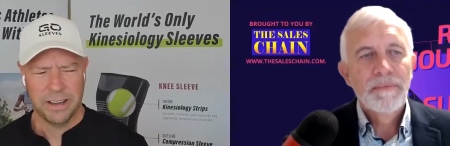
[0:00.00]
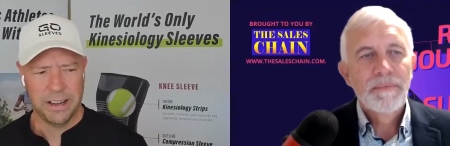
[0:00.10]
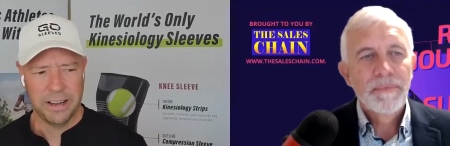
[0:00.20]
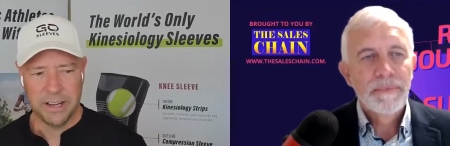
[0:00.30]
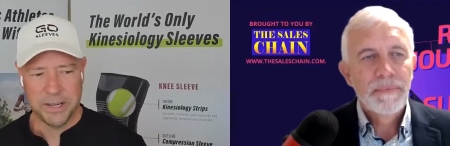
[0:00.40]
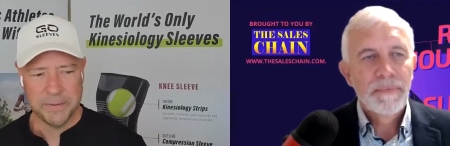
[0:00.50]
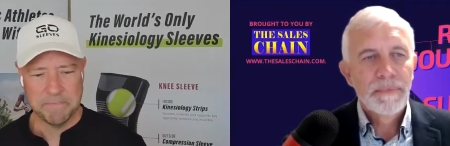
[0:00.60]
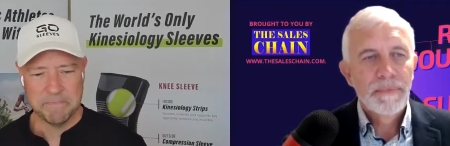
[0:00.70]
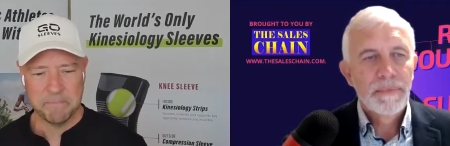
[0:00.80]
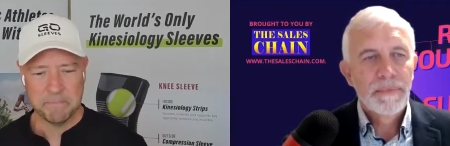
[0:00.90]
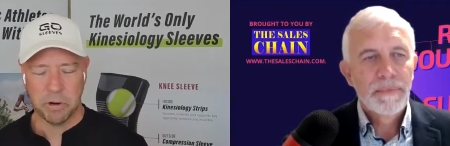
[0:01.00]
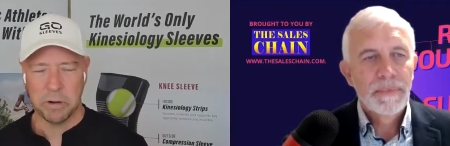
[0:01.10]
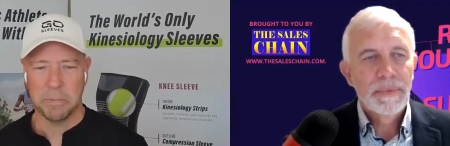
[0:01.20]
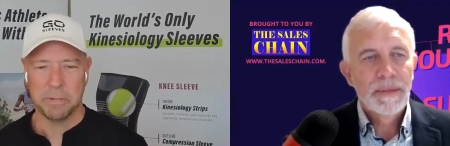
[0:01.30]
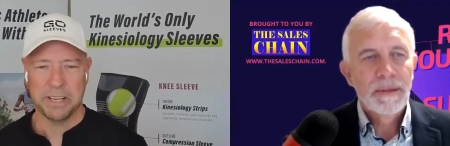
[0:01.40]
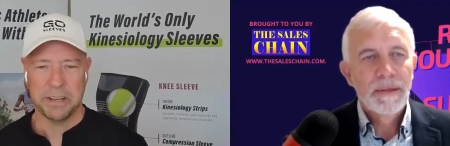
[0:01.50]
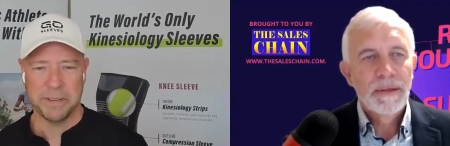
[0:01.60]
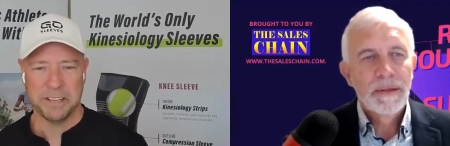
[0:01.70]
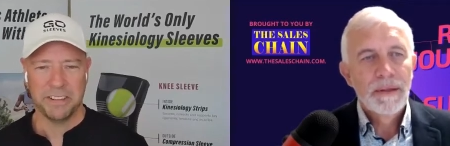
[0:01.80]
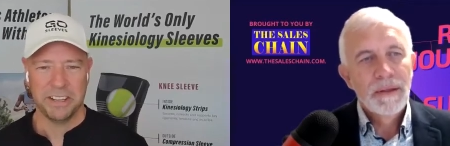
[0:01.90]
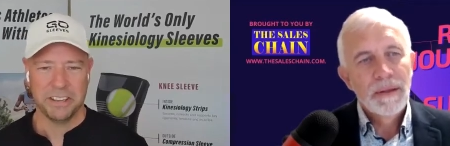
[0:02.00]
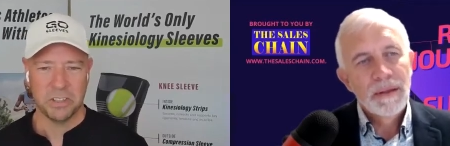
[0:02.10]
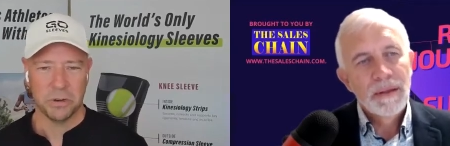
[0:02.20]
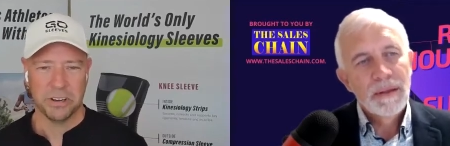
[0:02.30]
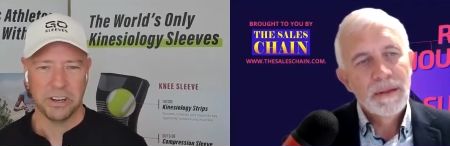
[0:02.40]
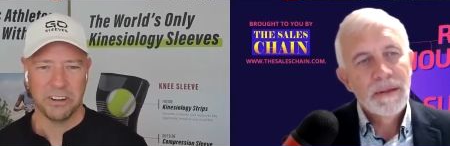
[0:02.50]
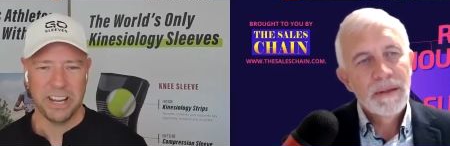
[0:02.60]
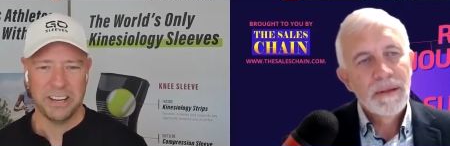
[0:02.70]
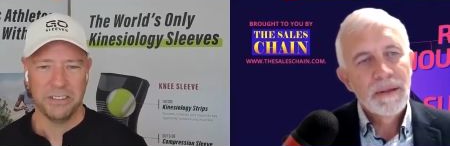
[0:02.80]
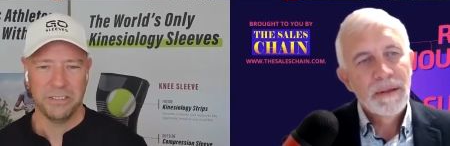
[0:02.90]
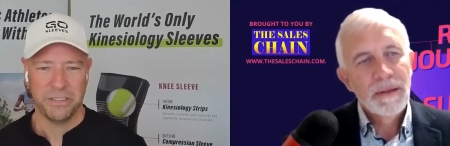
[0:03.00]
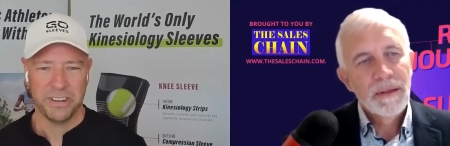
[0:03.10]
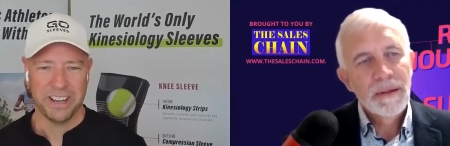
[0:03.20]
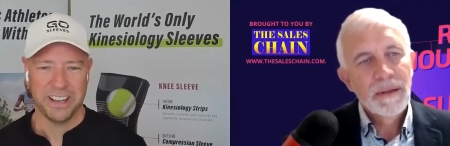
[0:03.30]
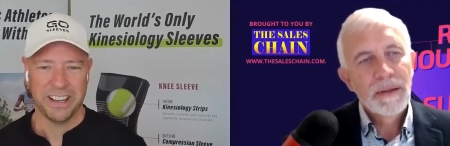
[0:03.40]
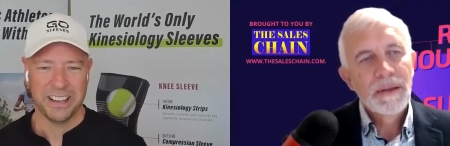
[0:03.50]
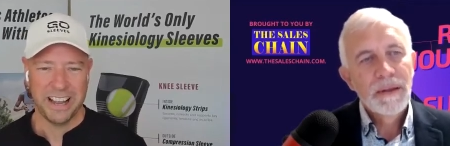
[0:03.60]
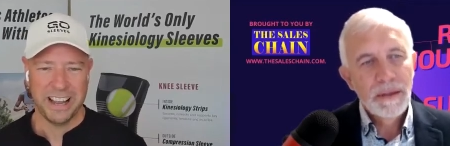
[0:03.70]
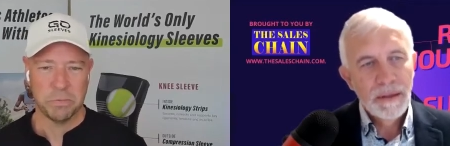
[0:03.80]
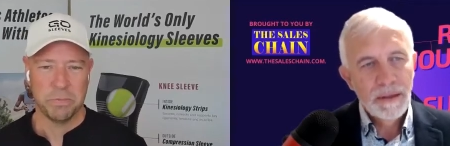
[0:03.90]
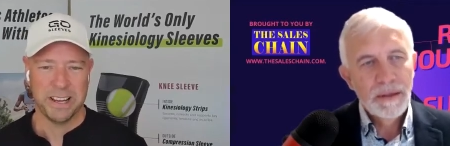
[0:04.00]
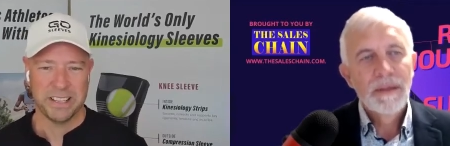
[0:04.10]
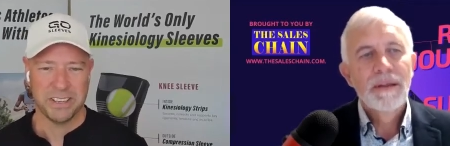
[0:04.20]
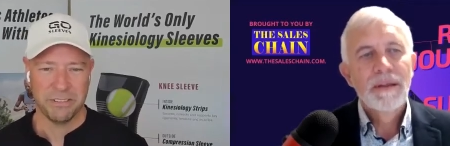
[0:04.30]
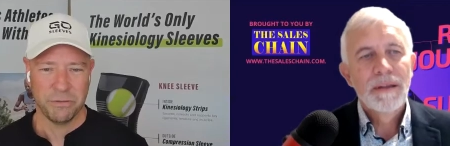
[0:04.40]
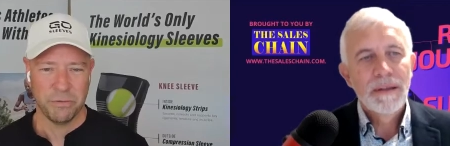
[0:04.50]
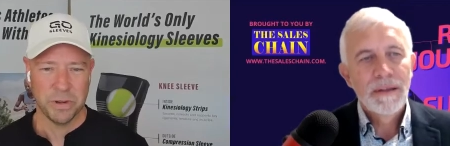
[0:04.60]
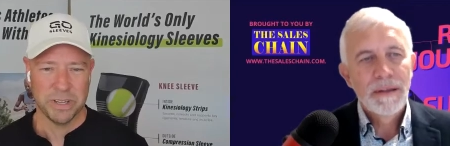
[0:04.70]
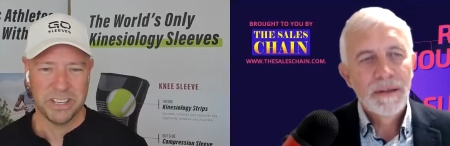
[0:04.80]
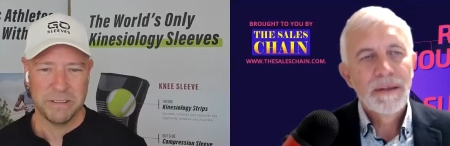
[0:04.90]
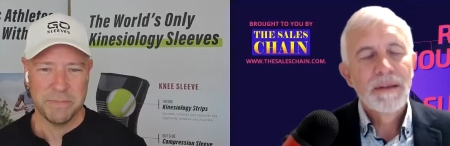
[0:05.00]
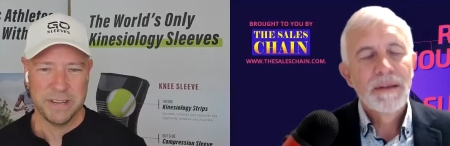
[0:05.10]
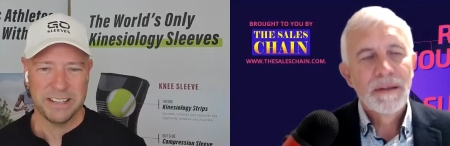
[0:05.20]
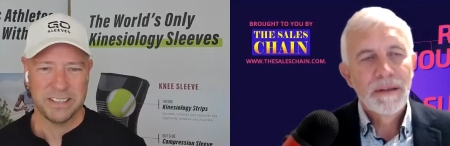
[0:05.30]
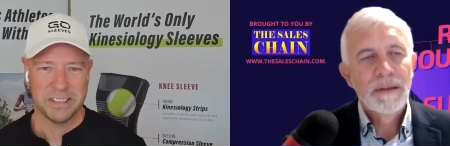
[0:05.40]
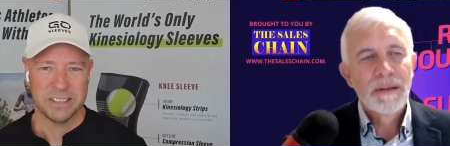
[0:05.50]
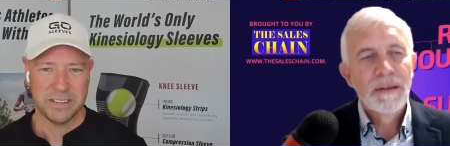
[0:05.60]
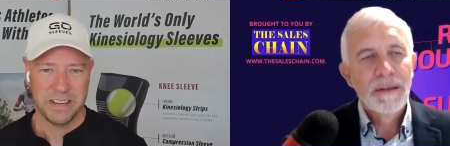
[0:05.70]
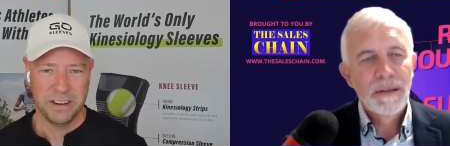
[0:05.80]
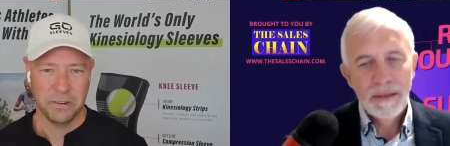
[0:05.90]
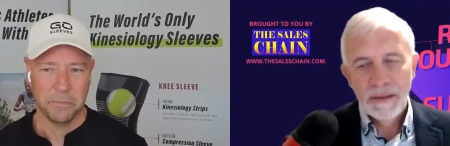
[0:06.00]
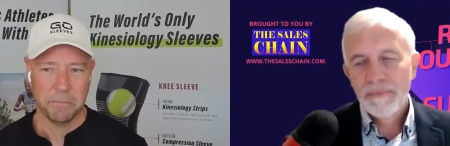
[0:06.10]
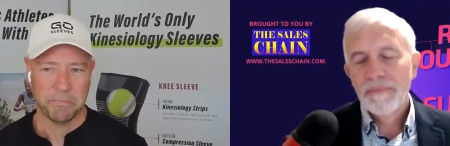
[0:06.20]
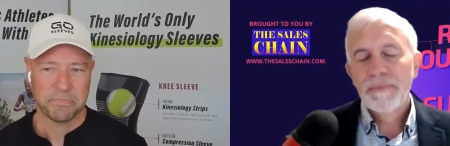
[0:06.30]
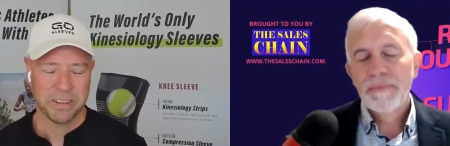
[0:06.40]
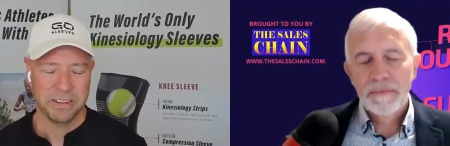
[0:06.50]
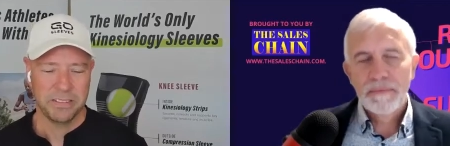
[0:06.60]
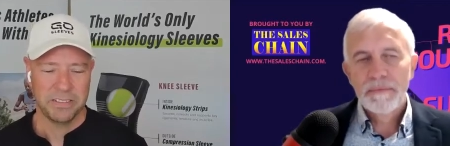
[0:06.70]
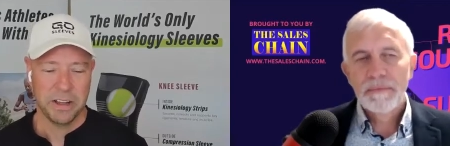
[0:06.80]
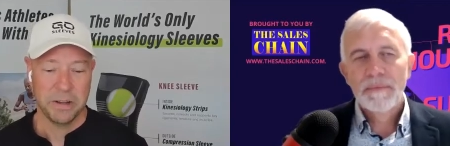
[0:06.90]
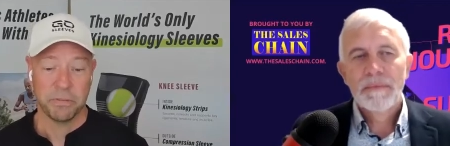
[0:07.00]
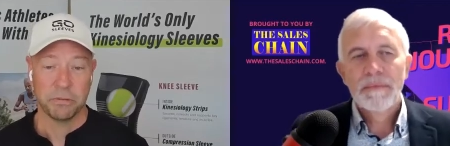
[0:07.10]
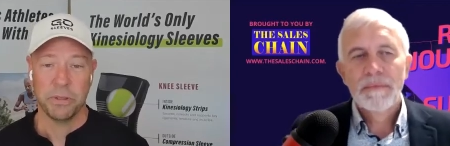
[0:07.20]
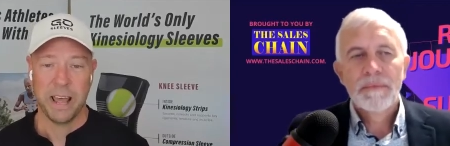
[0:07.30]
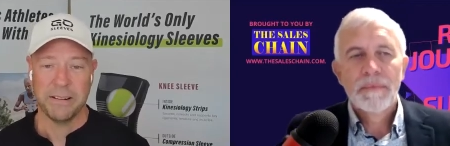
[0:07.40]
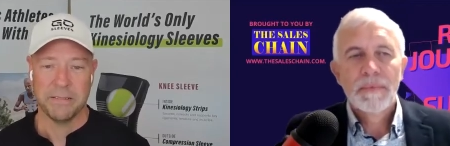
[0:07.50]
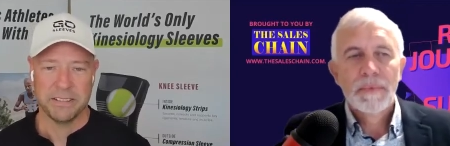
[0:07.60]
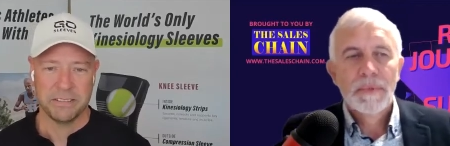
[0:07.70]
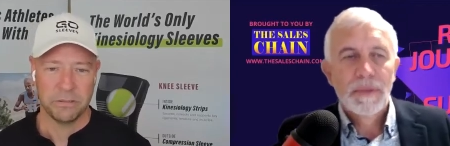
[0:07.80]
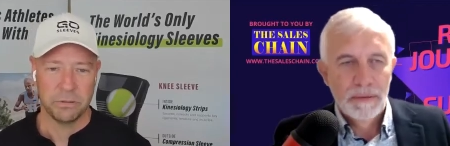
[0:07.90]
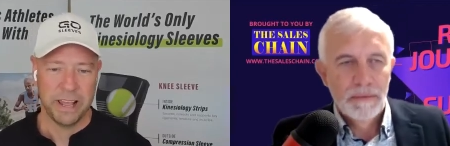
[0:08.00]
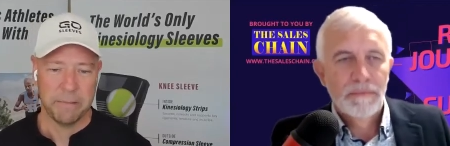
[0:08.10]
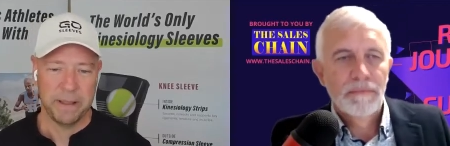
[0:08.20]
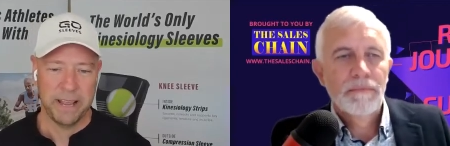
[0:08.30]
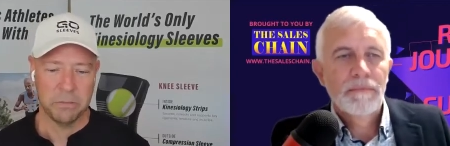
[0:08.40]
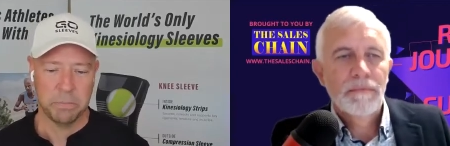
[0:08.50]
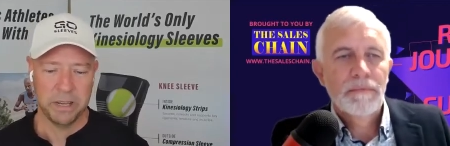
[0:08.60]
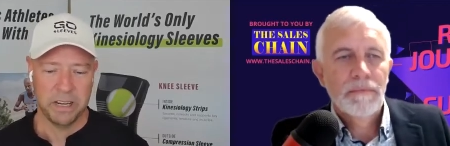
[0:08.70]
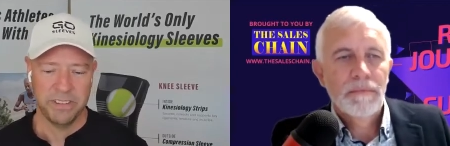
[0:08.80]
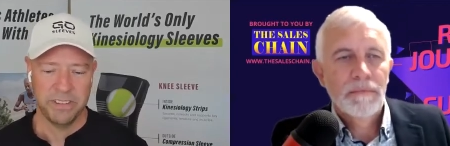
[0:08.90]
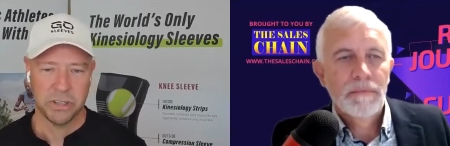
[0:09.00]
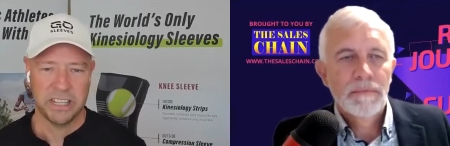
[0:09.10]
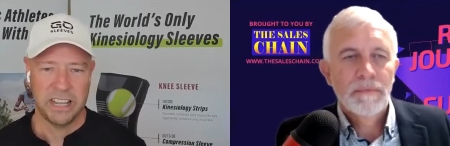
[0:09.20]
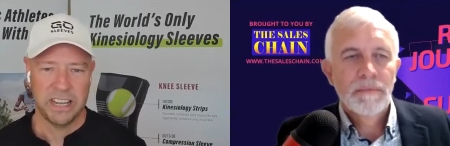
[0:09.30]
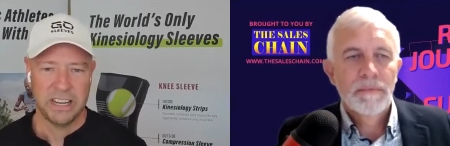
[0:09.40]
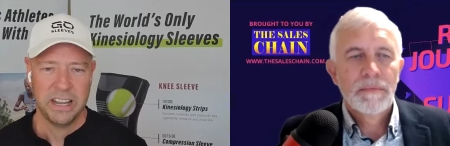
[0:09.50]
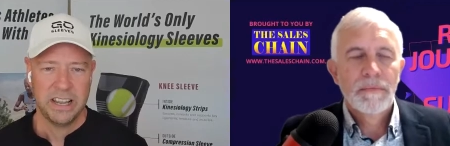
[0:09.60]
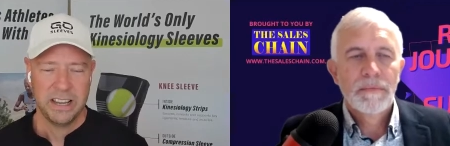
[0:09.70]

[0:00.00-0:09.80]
Speaker 1: um, probably a bit of the sort of creative uh, aspects of what's in me is you know come through that through that mm-hmm. path but eventually they